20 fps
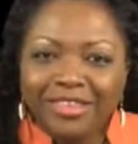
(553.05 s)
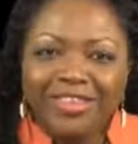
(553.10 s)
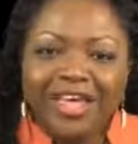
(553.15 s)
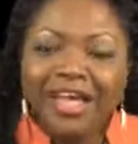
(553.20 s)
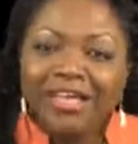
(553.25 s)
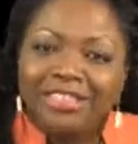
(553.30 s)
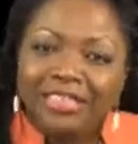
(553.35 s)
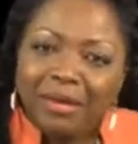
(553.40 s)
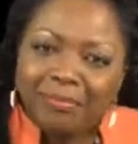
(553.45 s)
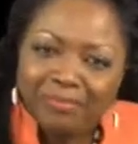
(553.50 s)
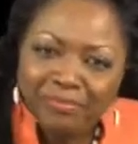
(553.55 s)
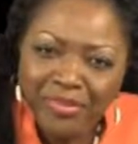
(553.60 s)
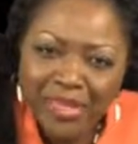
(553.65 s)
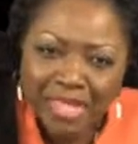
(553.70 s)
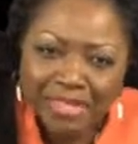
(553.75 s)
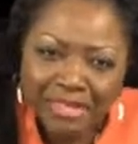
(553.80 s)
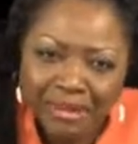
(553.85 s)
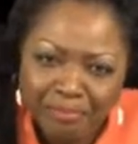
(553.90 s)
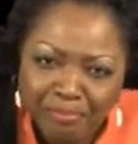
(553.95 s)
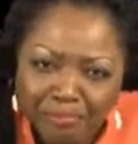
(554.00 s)
there's
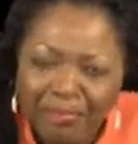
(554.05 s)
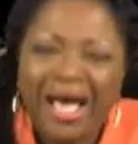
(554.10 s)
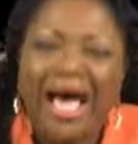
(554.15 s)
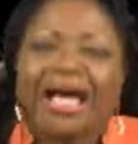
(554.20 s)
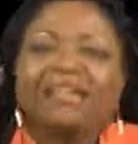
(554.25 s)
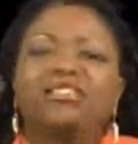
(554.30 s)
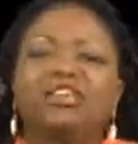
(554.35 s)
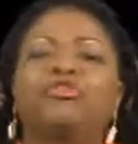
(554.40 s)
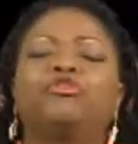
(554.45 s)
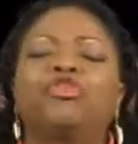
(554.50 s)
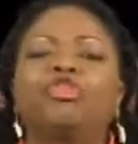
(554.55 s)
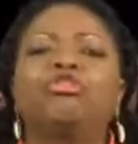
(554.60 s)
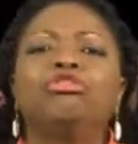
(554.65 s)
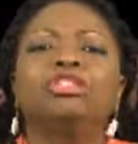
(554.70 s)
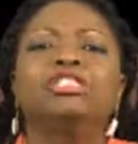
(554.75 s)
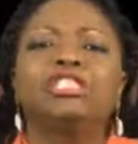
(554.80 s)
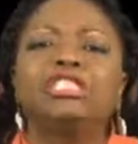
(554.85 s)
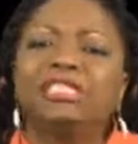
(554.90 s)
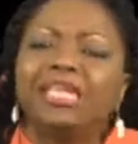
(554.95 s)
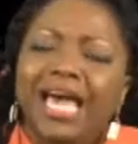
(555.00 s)
a part of
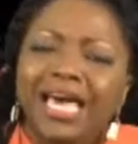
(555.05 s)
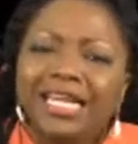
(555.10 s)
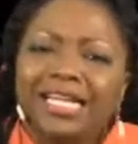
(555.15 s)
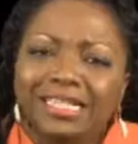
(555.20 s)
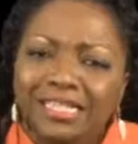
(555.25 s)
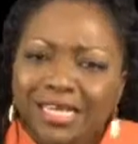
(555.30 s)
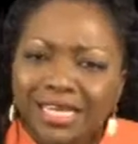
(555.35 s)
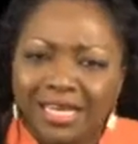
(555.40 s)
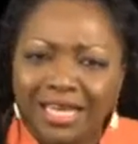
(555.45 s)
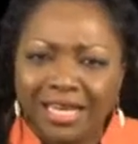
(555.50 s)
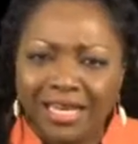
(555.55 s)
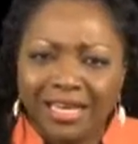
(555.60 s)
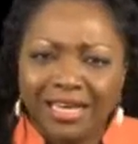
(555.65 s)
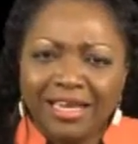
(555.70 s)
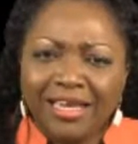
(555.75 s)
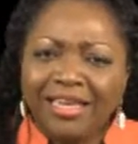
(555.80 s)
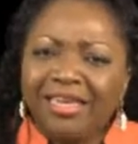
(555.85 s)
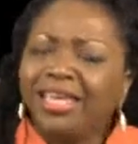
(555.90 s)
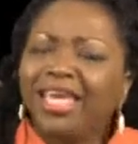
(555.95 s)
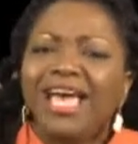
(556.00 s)
Christianity,
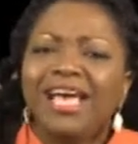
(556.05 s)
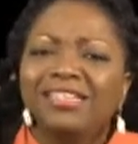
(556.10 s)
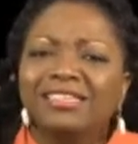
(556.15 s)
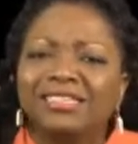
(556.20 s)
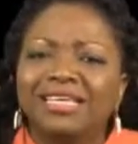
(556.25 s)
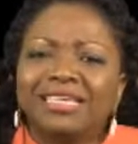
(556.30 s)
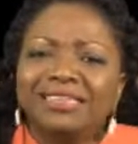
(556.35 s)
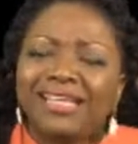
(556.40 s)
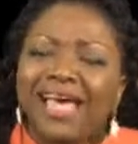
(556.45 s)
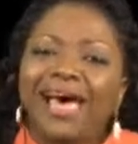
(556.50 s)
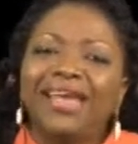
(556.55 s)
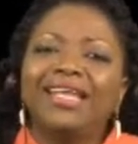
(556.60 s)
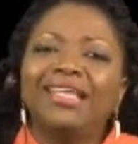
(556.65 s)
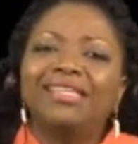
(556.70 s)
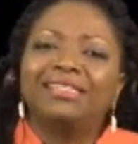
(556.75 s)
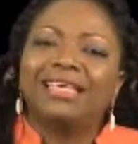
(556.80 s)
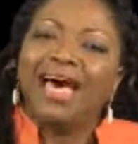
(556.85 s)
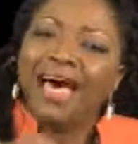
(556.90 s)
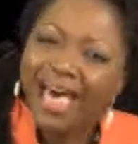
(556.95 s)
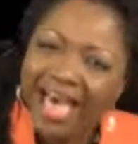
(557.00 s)
yes, that
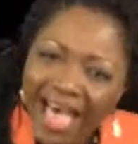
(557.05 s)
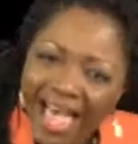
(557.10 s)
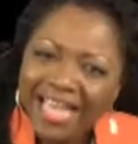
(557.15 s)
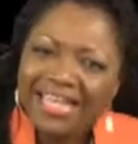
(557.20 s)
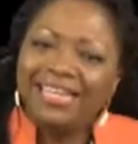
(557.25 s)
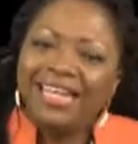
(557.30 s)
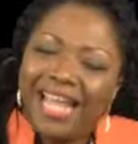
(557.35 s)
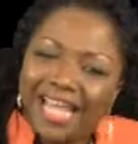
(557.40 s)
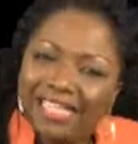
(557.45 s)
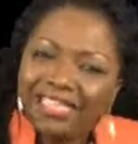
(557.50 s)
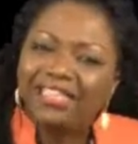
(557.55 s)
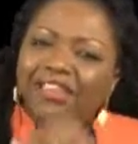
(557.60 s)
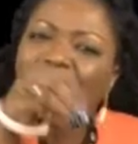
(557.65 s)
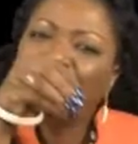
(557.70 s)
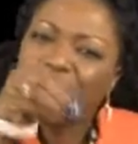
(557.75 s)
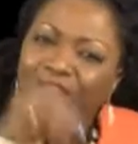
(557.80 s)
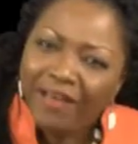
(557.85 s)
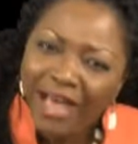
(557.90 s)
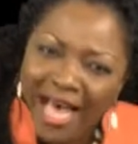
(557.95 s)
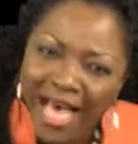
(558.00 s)
is
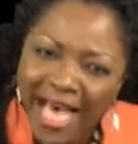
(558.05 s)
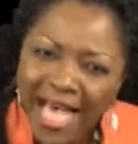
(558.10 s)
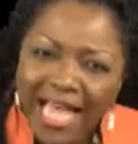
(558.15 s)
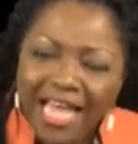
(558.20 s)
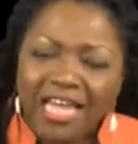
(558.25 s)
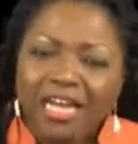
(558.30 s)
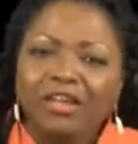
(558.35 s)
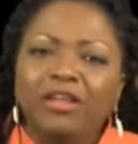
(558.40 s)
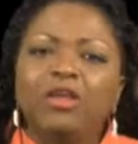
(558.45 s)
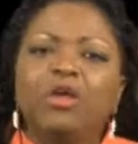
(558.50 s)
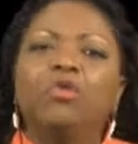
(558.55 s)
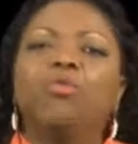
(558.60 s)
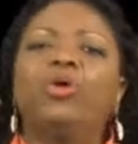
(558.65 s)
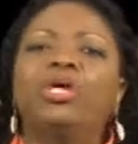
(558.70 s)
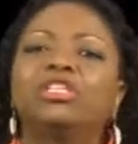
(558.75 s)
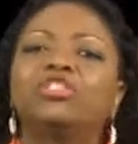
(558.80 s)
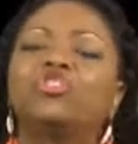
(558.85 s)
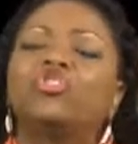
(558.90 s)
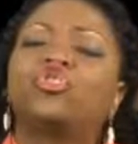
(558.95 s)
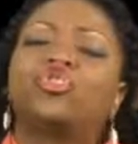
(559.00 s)
identified
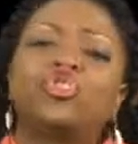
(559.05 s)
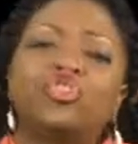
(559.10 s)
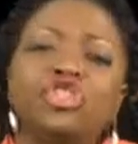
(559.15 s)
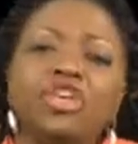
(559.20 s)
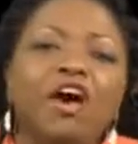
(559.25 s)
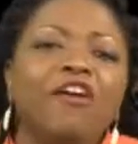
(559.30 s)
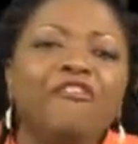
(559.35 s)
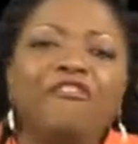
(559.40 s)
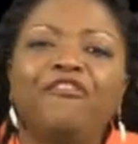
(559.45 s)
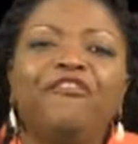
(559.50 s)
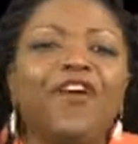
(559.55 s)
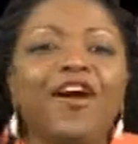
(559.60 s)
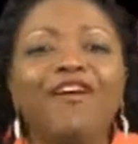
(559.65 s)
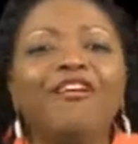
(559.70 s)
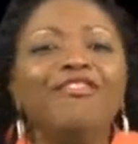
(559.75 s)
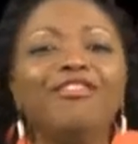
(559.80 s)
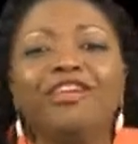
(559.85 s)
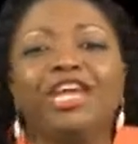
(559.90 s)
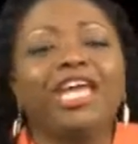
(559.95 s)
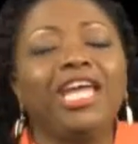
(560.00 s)
with
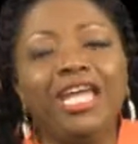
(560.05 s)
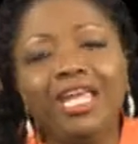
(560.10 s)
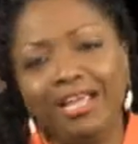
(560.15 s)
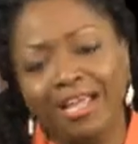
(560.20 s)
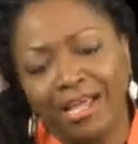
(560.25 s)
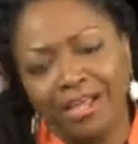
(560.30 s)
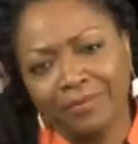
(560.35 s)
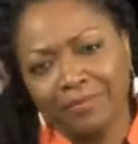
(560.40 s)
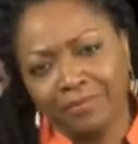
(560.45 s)
suffering.